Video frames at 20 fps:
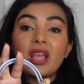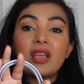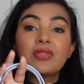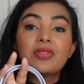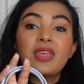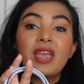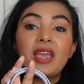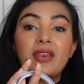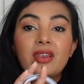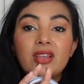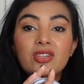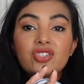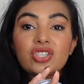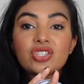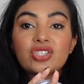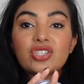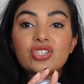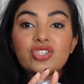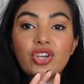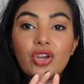then
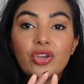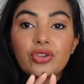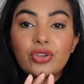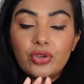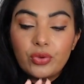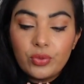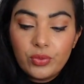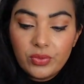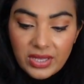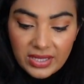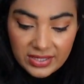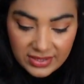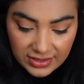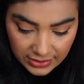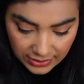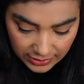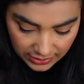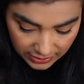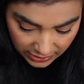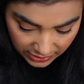just to show you,
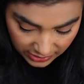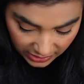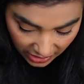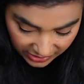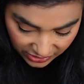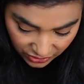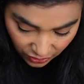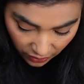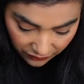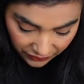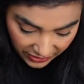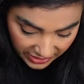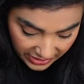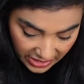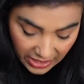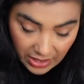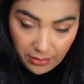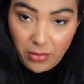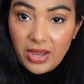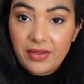this does not fit
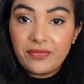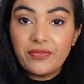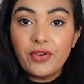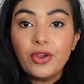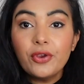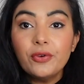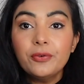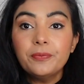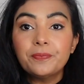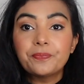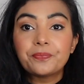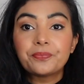in my phone